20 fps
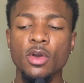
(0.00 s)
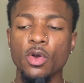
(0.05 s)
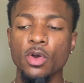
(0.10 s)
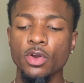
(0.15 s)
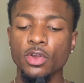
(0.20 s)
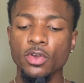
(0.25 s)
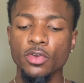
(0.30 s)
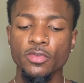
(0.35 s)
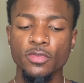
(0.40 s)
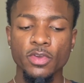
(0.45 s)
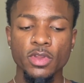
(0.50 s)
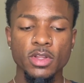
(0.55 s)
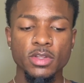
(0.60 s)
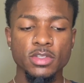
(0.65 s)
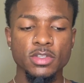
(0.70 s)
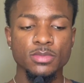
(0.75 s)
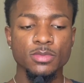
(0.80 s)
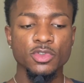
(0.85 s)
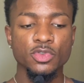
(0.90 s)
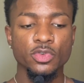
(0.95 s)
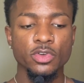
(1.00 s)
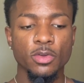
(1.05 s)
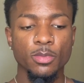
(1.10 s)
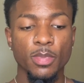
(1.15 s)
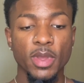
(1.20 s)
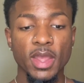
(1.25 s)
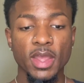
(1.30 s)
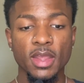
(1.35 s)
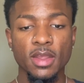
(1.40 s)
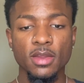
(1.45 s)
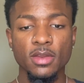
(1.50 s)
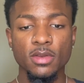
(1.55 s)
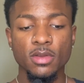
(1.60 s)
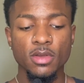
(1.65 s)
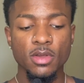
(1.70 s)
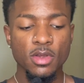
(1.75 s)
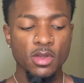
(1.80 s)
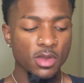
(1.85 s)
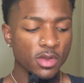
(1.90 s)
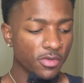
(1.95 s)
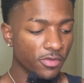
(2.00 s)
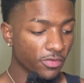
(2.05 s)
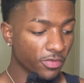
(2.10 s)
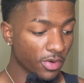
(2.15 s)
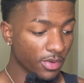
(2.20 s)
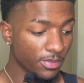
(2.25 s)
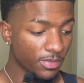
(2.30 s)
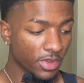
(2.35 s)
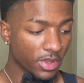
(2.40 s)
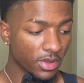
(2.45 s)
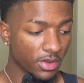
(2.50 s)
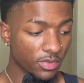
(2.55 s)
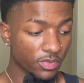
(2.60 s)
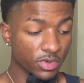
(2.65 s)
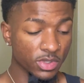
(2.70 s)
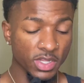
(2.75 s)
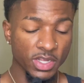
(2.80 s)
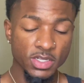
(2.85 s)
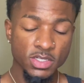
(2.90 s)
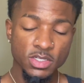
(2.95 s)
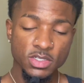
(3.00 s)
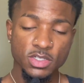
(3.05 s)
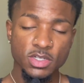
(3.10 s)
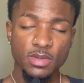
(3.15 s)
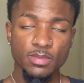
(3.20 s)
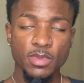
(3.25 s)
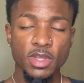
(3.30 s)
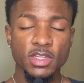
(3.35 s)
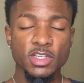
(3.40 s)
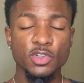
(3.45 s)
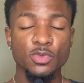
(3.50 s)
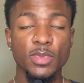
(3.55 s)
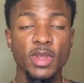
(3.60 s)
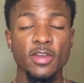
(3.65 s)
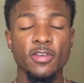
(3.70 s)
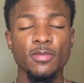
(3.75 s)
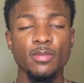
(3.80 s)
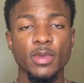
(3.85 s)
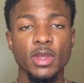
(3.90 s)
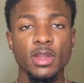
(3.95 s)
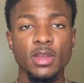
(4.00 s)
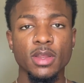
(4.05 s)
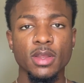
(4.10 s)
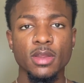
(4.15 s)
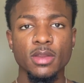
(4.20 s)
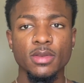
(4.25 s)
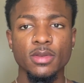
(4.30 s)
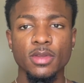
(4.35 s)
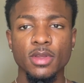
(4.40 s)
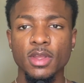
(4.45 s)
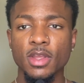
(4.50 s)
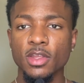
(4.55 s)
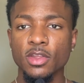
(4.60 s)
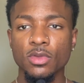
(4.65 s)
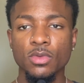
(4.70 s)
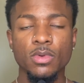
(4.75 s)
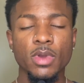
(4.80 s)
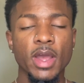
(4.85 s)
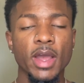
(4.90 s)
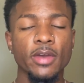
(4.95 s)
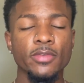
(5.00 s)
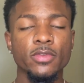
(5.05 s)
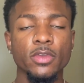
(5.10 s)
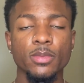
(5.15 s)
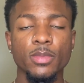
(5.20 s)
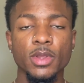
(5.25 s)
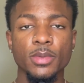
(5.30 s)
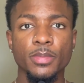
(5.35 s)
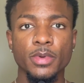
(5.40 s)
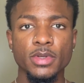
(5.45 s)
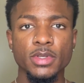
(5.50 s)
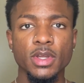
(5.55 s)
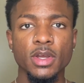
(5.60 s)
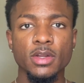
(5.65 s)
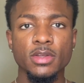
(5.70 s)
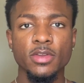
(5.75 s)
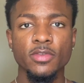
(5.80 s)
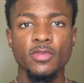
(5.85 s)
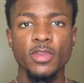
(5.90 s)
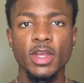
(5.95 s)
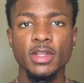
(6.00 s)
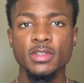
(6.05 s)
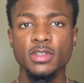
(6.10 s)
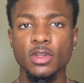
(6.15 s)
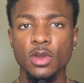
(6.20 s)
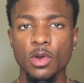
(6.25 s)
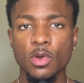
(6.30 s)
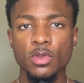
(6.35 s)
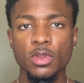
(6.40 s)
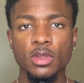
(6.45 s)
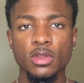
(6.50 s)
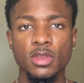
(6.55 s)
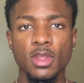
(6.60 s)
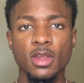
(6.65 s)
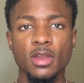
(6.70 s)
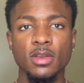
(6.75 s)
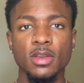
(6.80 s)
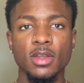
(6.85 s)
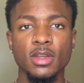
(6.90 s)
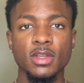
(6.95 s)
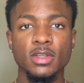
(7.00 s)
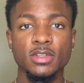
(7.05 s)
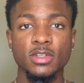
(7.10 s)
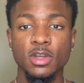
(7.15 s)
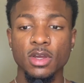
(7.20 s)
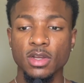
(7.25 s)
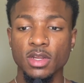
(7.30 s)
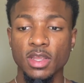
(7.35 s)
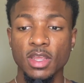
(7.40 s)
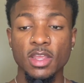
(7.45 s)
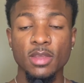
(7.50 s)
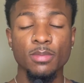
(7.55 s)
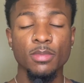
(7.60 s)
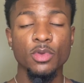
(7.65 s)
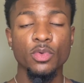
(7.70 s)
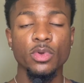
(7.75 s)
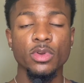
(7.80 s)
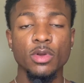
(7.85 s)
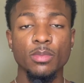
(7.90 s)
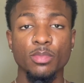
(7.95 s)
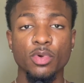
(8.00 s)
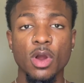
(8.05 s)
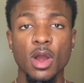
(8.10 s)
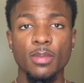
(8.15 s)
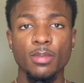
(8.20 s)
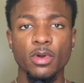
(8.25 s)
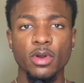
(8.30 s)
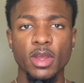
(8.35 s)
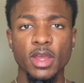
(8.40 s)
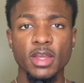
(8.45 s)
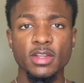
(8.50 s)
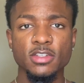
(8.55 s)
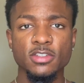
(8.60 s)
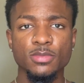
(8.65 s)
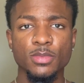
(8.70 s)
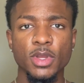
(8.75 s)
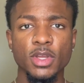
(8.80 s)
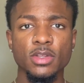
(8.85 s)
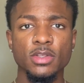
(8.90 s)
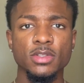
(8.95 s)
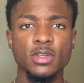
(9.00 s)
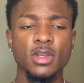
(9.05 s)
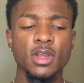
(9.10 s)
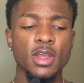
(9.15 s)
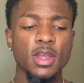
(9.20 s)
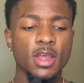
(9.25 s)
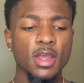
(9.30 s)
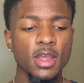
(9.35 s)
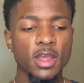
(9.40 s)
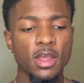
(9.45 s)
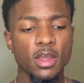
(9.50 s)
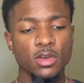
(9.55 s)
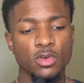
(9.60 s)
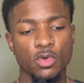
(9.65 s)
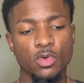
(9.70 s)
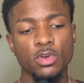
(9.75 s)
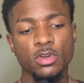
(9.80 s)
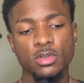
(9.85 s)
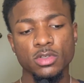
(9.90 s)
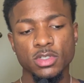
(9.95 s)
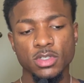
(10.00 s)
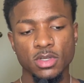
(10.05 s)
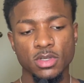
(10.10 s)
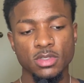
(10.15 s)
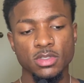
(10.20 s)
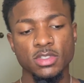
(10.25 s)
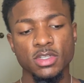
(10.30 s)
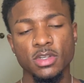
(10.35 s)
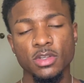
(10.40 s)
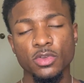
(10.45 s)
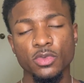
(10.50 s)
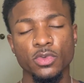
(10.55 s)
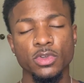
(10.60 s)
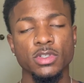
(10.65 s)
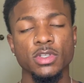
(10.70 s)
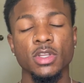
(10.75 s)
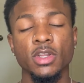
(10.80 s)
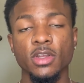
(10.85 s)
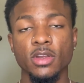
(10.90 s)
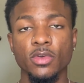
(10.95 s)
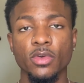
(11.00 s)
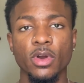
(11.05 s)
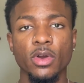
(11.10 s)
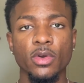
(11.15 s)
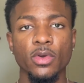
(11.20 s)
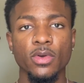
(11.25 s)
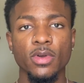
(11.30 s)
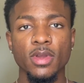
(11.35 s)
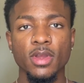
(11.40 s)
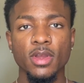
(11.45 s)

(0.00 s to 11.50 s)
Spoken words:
or you're feeling some sort of pain from the relationship that you may have been in, you have to be productive. That's the only thing that is going to keep you in a proper headspace in order to continuously grow.